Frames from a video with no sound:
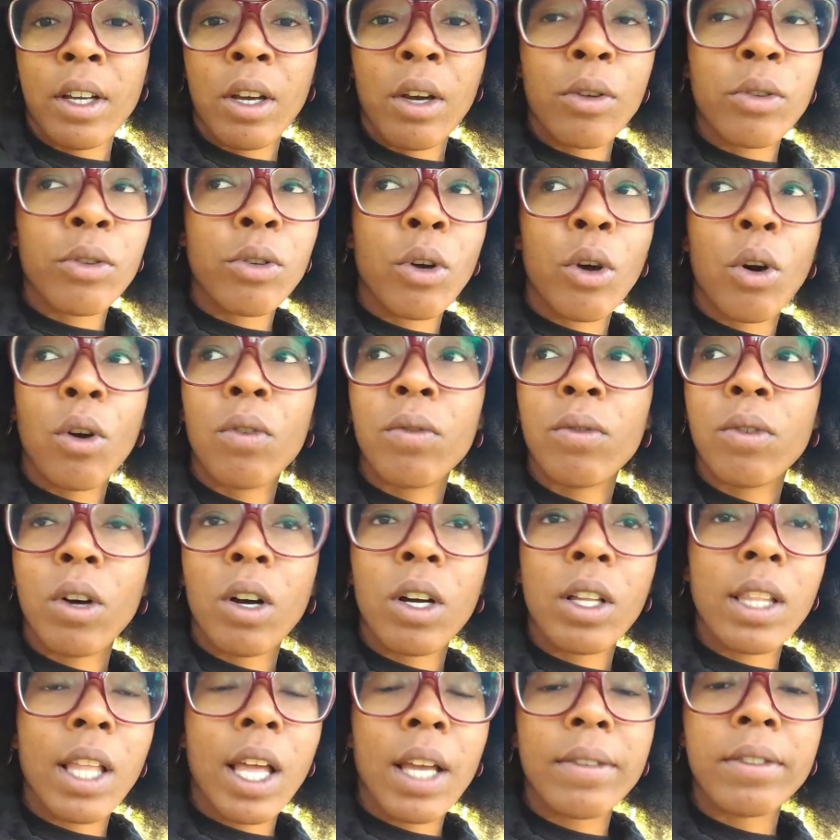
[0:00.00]
on your
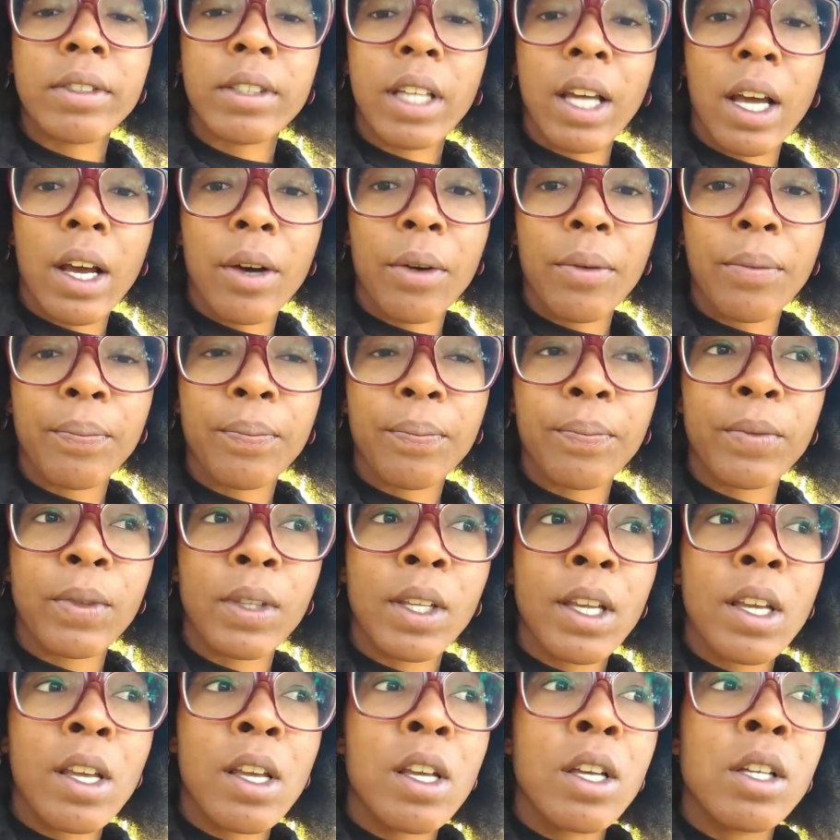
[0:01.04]
overall lifestyle.
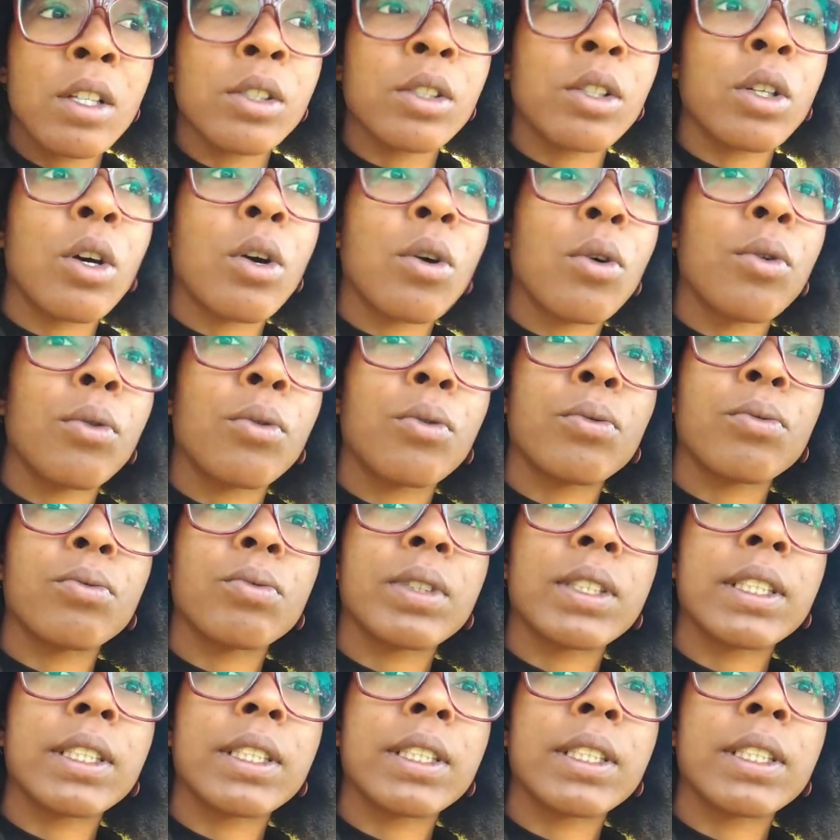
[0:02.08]
So